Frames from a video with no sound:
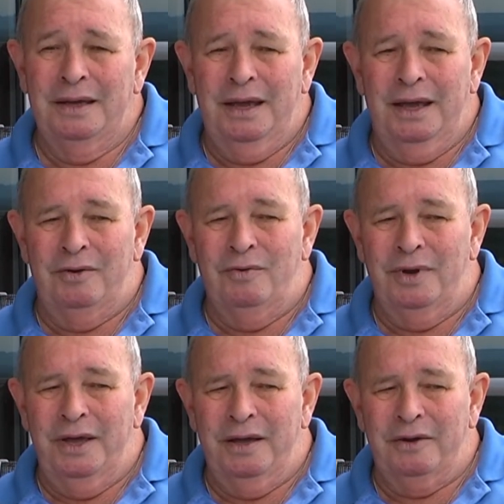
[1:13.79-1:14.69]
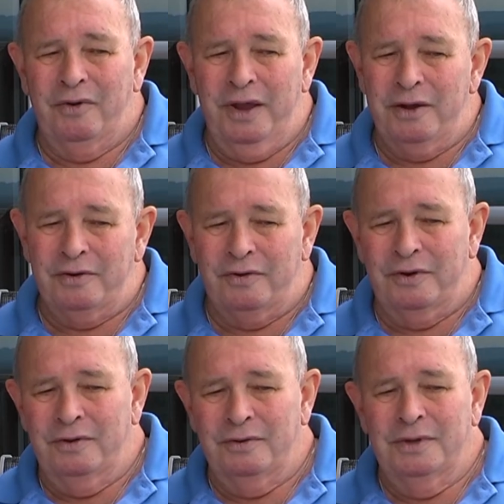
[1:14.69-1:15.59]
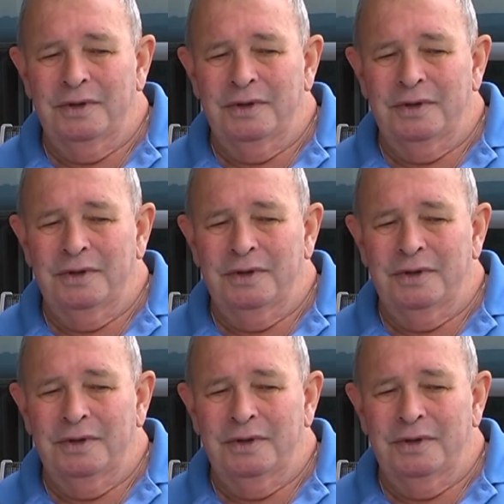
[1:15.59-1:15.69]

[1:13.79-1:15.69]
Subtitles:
had all our ground crew